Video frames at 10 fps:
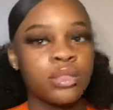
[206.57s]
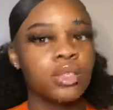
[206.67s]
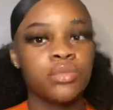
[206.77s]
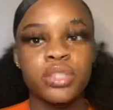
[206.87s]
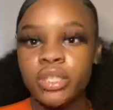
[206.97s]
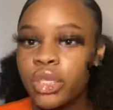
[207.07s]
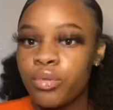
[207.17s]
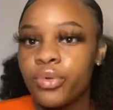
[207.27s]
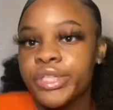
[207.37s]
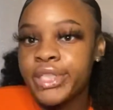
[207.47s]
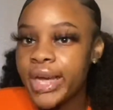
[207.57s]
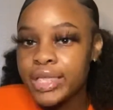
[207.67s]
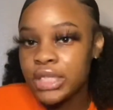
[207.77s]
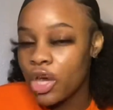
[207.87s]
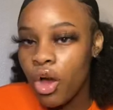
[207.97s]
to each other, we would
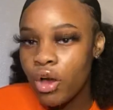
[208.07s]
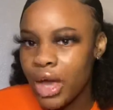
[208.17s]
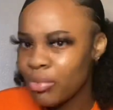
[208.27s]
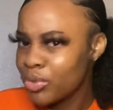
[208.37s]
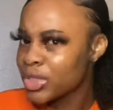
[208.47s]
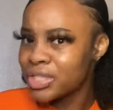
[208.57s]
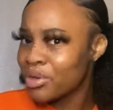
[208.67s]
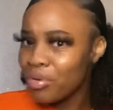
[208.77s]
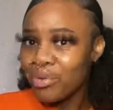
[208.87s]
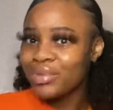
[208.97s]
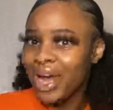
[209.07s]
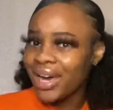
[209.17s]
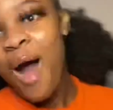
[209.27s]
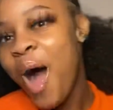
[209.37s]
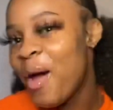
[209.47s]
text and all, like we was just cool.
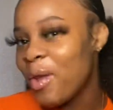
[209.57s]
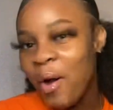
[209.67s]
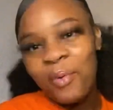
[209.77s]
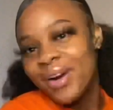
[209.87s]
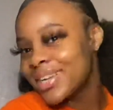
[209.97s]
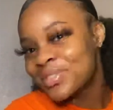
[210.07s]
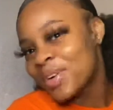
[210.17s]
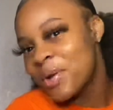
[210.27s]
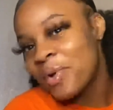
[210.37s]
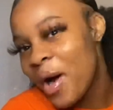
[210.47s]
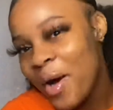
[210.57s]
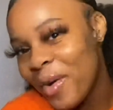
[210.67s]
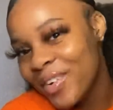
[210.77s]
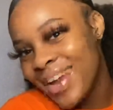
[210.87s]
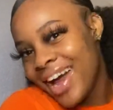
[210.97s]
Like I don't know where this went
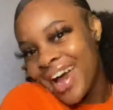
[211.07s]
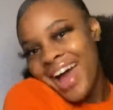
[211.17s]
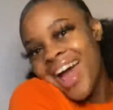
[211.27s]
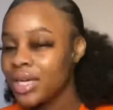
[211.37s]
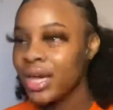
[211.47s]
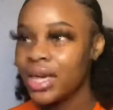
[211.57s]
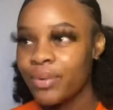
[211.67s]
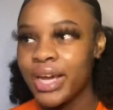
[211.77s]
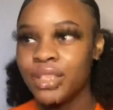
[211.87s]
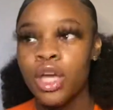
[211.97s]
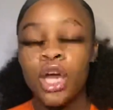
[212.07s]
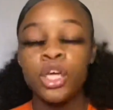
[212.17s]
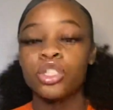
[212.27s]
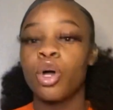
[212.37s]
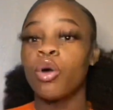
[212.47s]
wrong, like anyways.
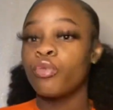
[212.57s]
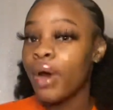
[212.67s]
So